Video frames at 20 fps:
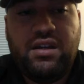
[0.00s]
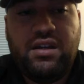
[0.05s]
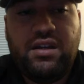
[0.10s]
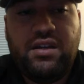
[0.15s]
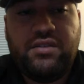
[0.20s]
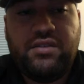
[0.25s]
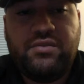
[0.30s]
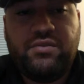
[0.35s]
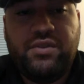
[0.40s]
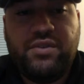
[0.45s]

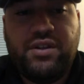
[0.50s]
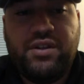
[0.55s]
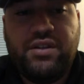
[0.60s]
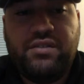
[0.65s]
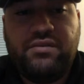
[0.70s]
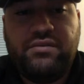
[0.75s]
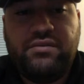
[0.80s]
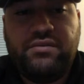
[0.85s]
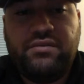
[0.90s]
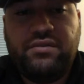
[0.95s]
As
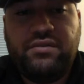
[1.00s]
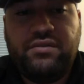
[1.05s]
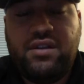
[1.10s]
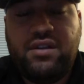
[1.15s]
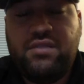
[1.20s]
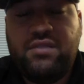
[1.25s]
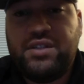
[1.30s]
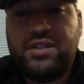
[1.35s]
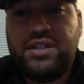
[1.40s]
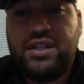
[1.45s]
well,
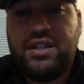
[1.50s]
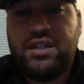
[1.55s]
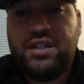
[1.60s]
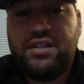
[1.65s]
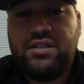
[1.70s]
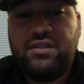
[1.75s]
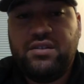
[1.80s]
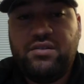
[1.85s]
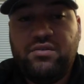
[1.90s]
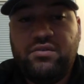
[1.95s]
I'm
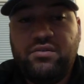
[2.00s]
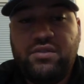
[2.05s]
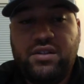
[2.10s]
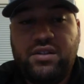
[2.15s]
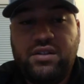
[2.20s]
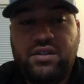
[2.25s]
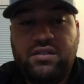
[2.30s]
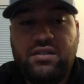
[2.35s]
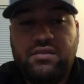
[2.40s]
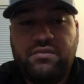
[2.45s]
excited
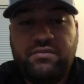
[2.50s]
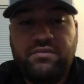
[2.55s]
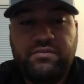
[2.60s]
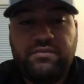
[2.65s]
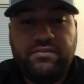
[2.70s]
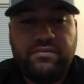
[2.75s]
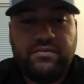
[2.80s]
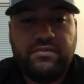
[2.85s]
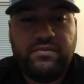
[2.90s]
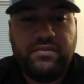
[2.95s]
to
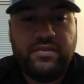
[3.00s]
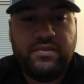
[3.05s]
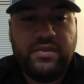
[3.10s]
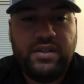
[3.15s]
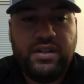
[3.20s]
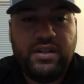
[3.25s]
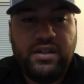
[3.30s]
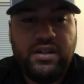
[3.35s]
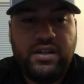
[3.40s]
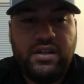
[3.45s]

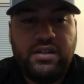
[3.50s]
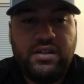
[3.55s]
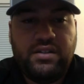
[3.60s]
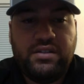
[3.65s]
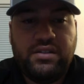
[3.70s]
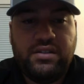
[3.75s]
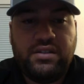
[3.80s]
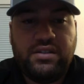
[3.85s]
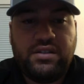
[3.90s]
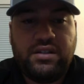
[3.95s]

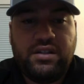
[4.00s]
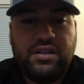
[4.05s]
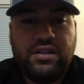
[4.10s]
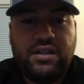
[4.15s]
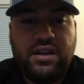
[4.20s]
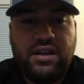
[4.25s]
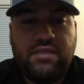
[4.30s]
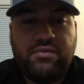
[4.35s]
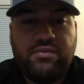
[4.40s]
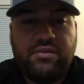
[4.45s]
just
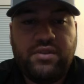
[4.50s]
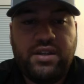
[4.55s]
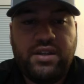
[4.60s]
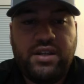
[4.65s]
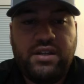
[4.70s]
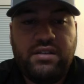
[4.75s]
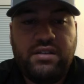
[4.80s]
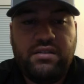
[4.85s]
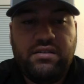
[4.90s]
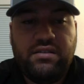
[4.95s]

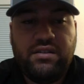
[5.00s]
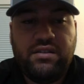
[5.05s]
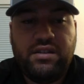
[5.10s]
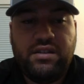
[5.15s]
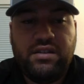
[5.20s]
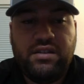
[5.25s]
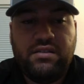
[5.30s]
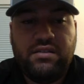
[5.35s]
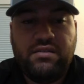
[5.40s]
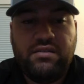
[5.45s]
collaborate
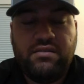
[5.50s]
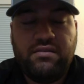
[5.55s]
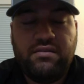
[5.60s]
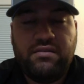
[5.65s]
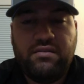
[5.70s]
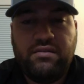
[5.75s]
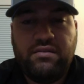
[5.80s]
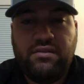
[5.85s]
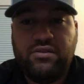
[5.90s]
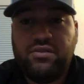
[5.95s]
and
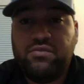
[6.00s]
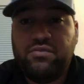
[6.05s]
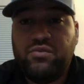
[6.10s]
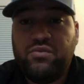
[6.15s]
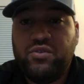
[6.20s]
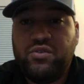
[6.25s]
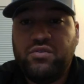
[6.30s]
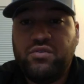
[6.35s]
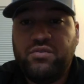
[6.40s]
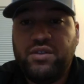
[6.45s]
learn
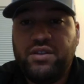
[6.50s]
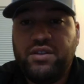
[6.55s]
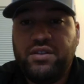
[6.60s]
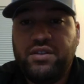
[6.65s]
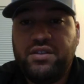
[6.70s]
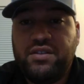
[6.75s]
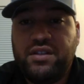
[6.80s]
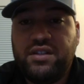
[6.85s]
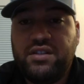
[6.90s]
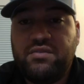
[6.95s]
more about
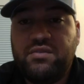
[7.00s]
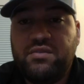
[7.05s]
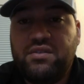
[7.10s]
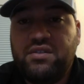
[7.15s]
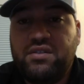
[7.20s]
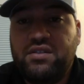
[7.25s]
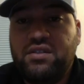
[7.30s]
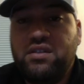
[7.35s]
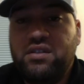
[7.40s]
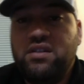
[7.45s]
the
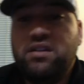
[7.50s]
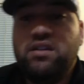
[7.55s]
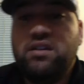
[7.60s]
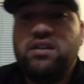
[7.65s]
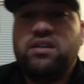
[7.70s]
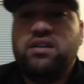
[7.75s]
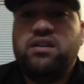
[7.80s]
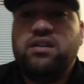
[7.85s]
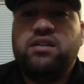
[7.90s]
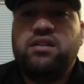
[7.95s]
assessments
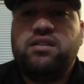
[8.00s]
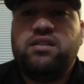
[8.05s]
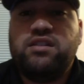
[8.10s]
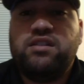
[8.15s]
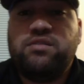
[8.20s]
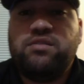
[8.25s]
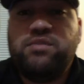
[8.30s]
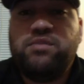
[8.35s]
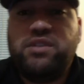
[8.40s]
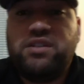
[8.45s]

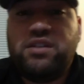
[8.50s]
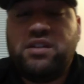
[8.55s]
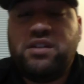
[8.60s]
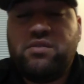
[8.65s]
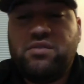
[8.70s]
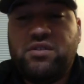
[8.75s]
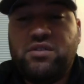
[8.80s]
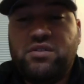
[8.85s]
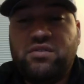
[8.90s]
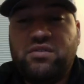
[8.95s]
the speech
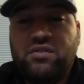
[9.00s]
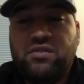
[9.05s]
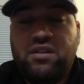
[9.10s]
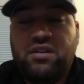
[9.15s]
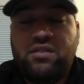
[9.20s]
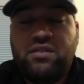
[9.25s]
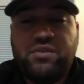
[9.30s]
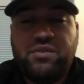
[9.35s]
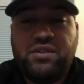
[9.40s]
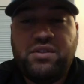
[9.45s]
language
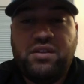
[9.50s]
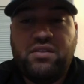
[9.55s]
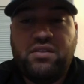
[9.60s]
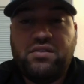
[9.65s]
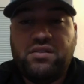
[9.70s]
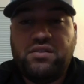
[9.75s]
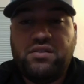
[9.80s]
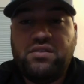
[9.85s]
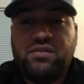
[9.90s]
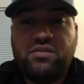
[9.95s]

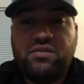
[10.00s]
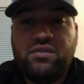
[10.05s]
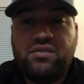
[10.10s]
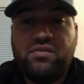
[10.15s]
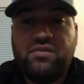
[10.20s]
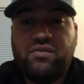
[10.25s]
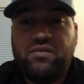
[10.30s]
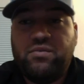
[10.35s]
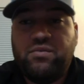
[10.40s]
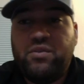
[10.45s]
pathologist
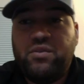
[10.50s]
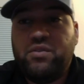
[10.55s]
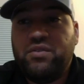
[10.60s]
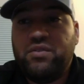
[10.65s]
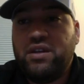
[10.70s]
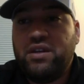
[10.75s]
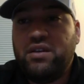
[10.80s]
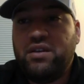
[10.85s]
uses for both